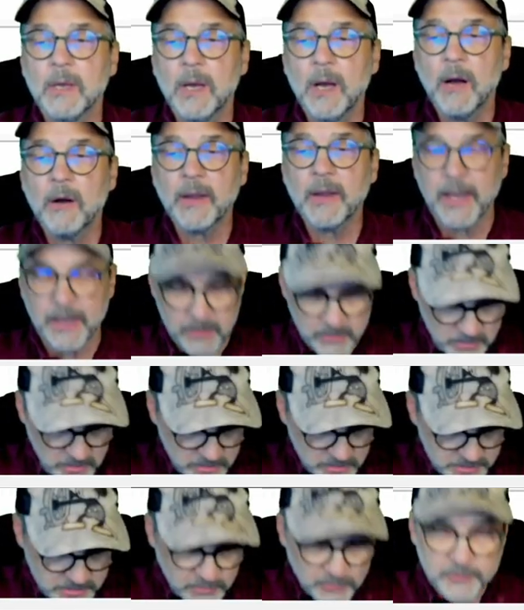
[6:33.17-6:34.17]
Okay,
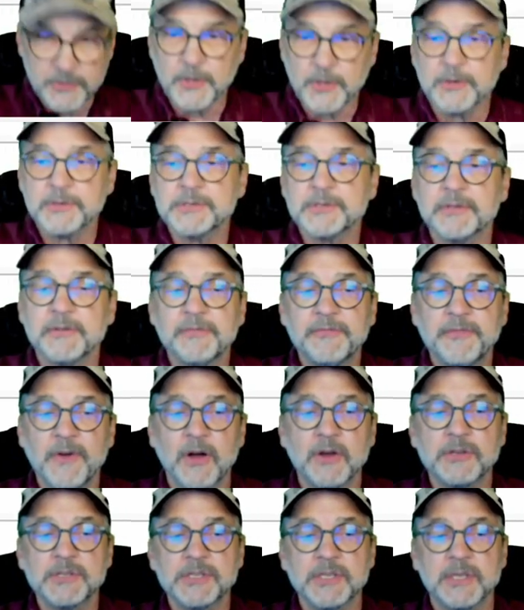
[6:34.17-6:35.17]
so those are the
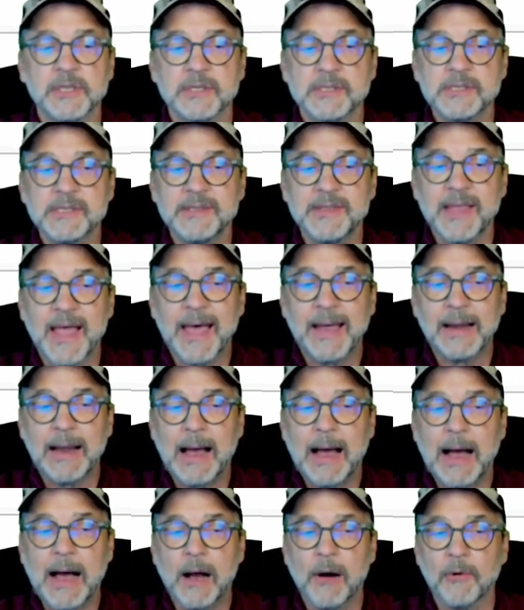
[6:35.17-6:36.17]
functions that
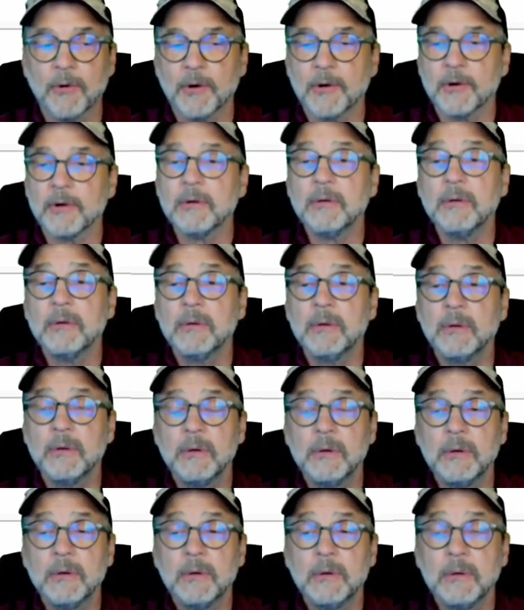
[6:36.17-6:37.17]
our
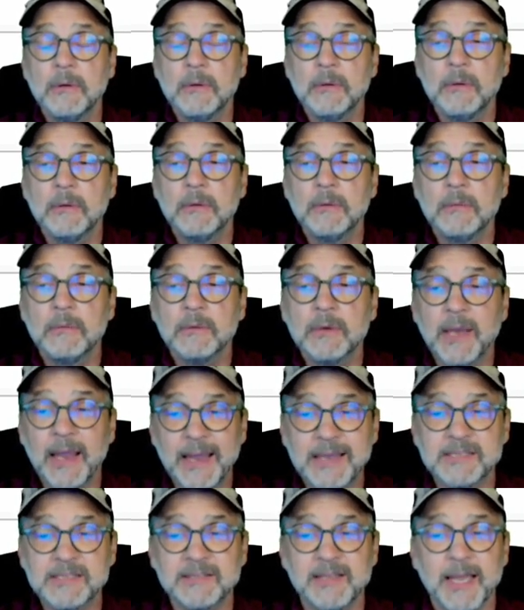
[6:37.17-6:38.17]

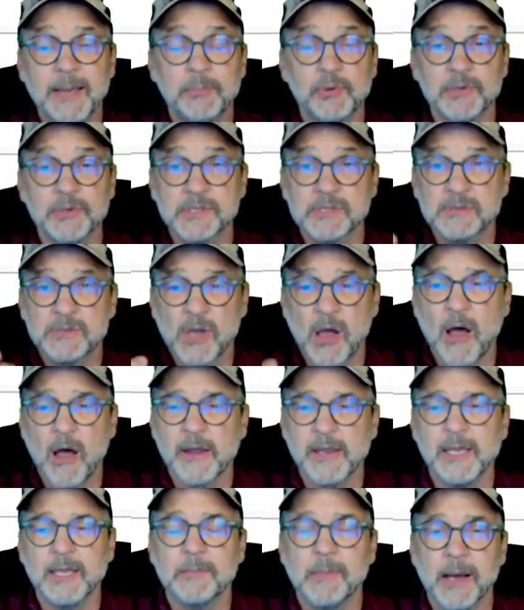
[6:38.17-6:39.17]
case table is
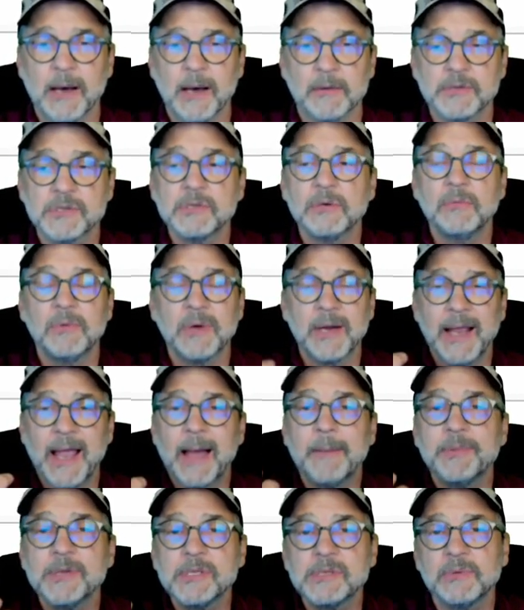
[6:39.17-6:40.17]
talking about. So what
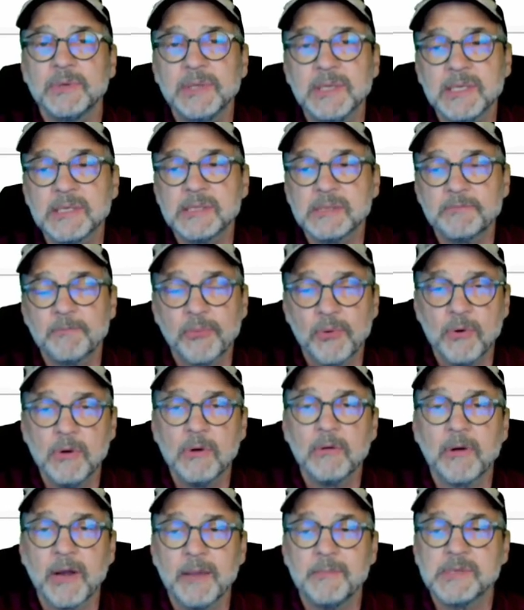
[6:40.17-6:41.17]
happens when this
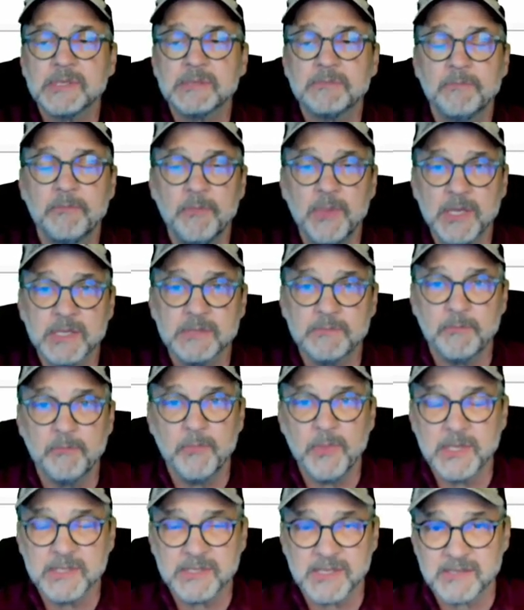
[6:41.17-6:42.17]
program is
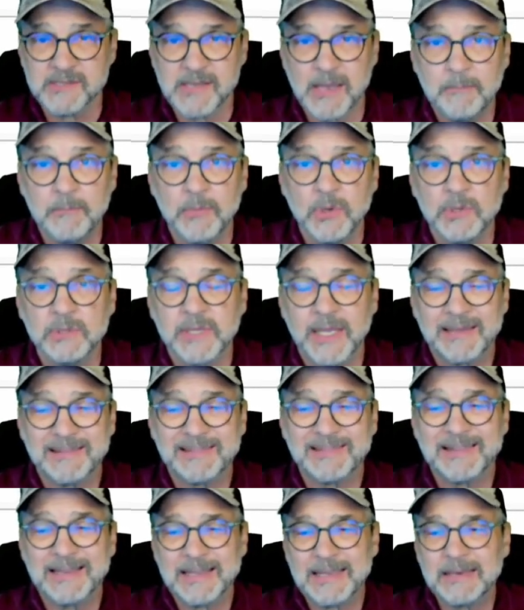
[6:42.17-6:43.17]
assembled
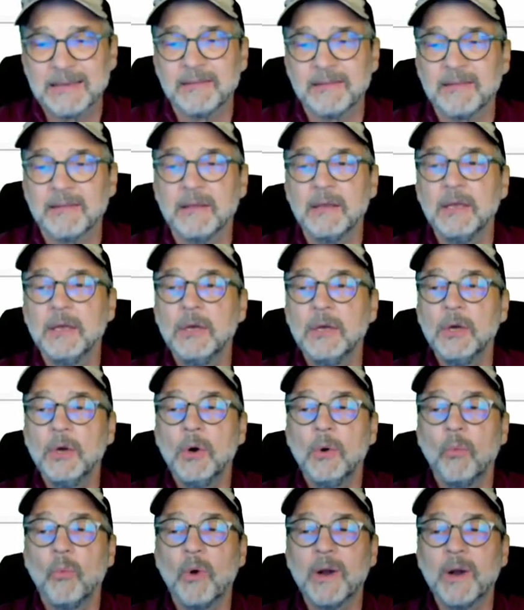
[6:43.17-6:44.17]
and linked,
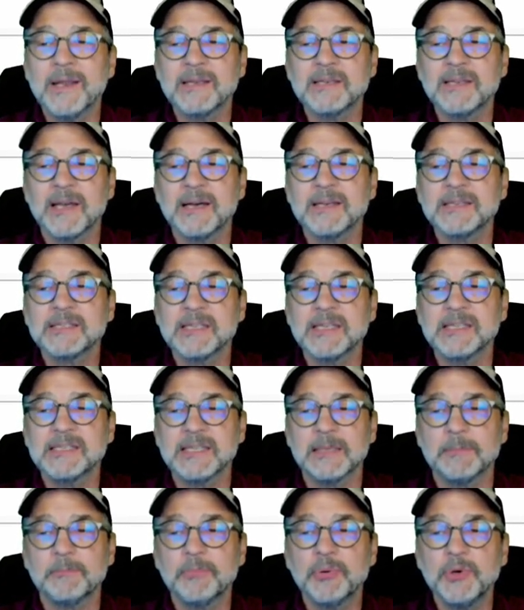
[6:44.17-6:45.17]
what it does is
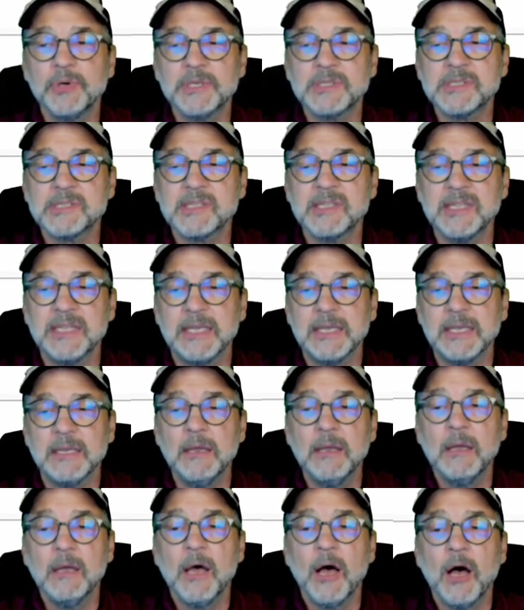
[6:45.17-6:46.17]
it puts the
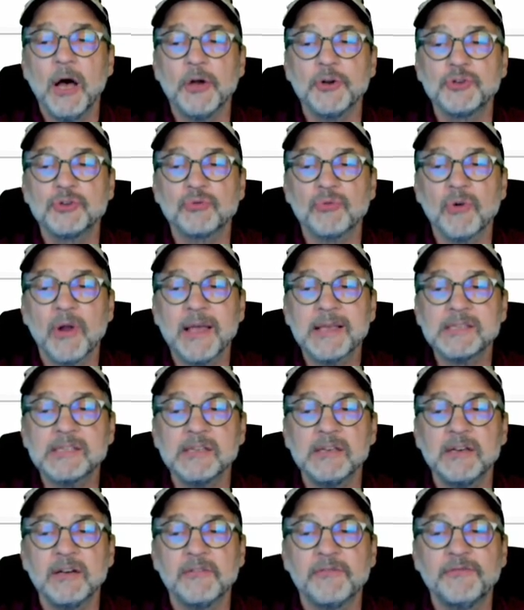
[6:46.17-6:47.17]
address
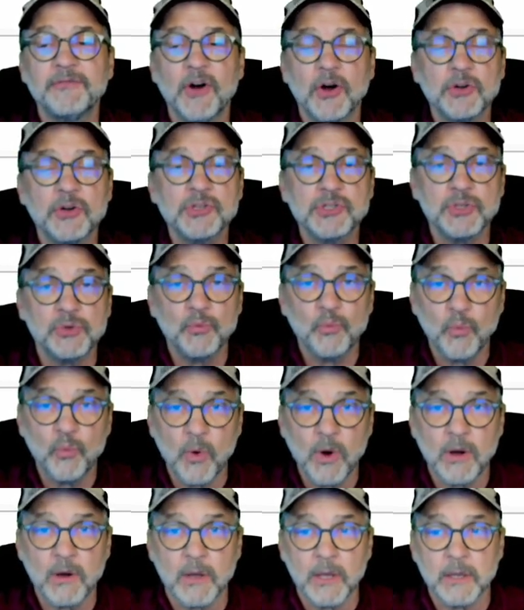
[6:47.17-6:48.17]
of function
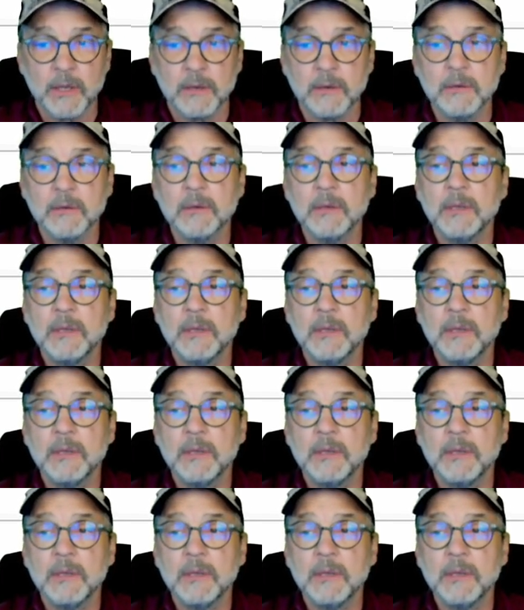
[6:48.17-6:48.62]
1